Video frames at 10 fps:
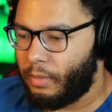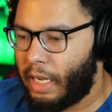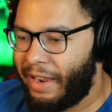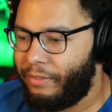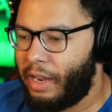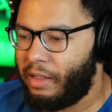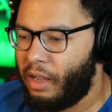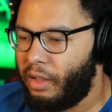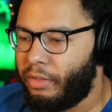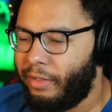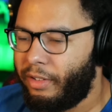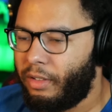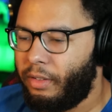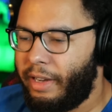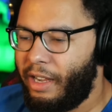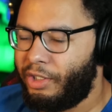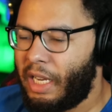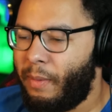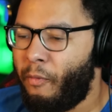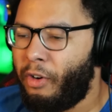I have not gone through couch
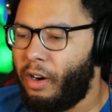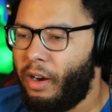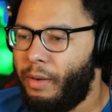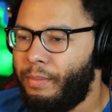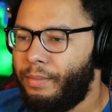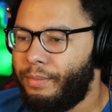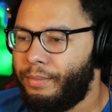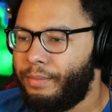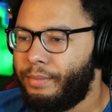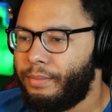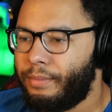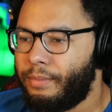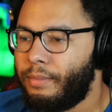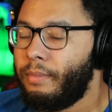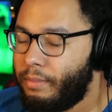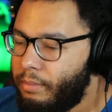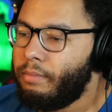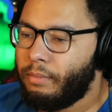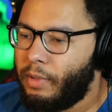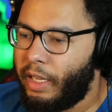diving for a. Uh, lots of fun.
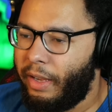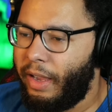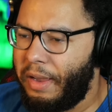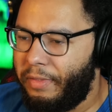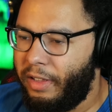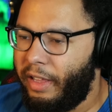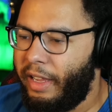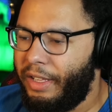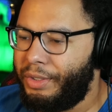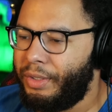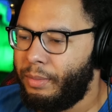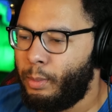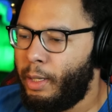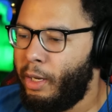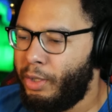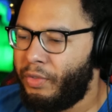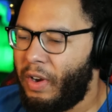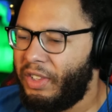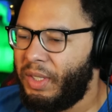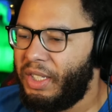It, it really is. You usually
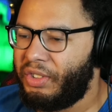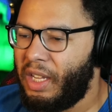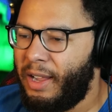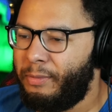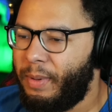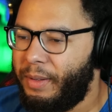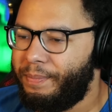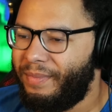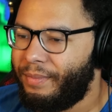find some good stuff, but